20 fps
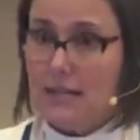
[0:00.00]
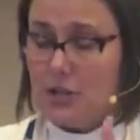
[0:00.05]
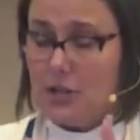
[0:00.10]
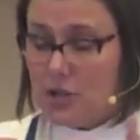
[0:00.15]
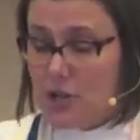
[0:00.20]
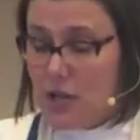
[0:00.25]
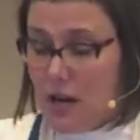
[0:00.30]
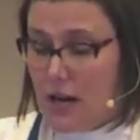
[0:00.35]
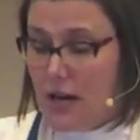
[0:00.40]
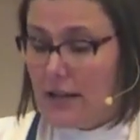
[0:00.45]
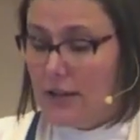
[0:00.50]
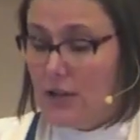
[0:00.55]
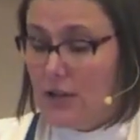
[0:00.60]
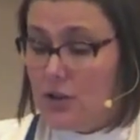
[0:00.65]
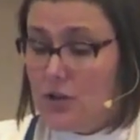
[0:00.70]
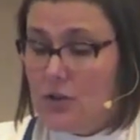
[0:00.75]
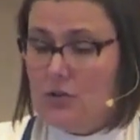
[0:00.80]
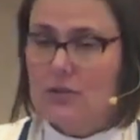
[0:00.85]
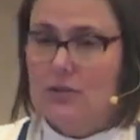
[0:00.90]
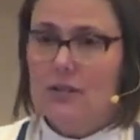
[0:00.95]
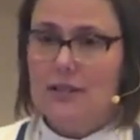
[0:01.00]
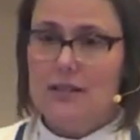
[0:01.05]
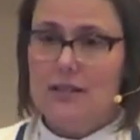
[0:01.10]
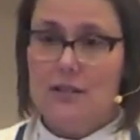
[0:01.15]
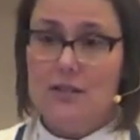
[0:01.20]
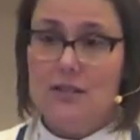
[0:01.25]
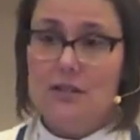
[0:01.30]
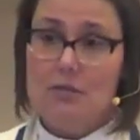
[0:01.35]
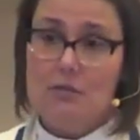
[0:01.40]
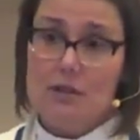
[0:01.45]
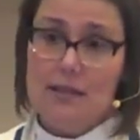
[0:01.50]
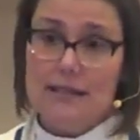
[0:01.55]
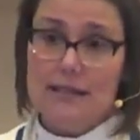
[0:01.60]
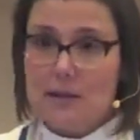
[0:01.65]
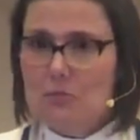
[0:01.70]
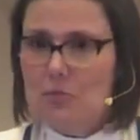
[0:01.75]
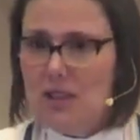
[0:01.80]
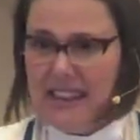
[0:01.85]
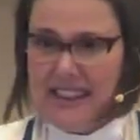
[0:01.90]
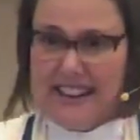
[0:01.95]
They're sharing the news. And so when
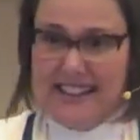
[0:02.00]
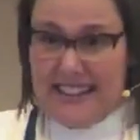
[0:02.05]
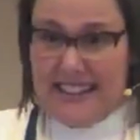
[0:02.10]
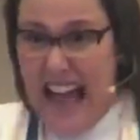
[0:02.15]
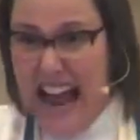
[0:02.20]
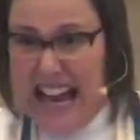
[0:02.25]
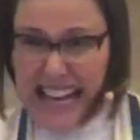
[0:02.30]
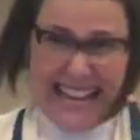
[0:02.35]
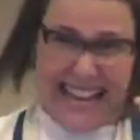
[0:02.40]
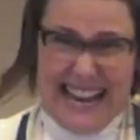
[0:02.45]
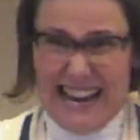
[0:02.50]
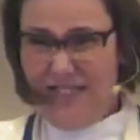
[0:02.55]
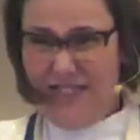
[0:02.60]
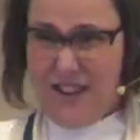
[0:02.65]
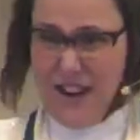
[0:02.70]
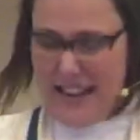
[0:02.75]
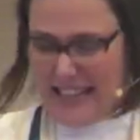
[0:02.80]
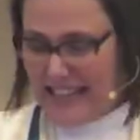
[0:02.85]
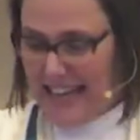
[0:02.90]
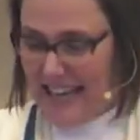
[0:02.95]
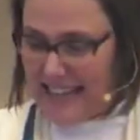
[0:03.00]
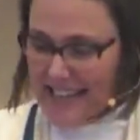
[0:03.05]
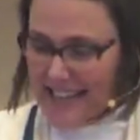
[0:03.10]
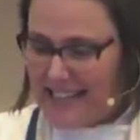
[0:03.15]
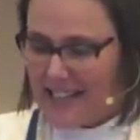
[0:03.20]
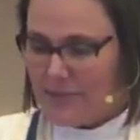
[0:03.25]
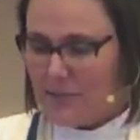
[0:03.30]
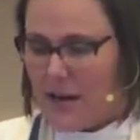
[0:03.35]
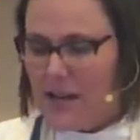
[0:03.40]
someone starts talking in a voice like this,